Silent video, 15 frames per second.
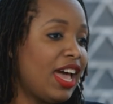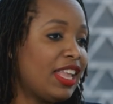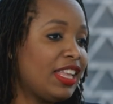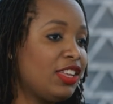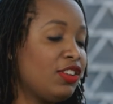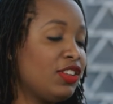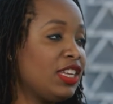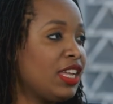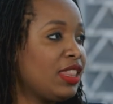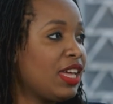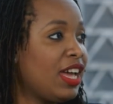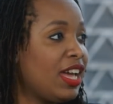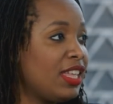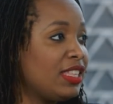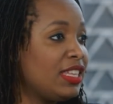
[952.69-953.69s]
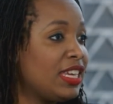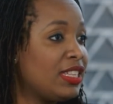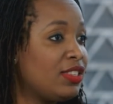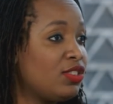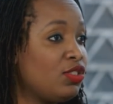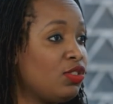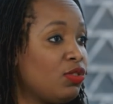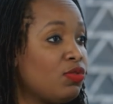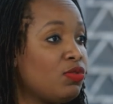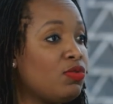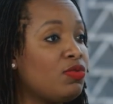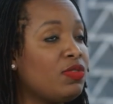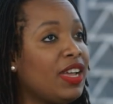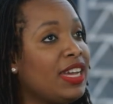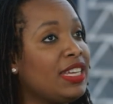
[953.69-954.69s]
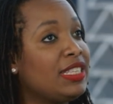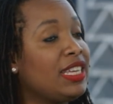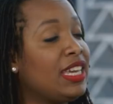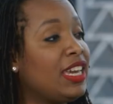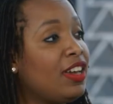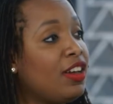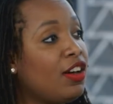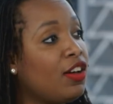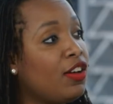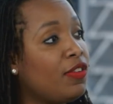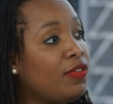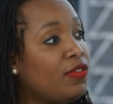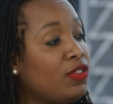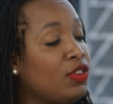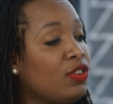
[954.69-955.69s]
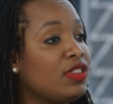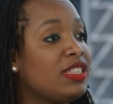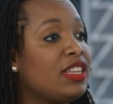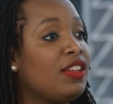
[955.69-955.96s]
And then on the other hand, there's your own idea of your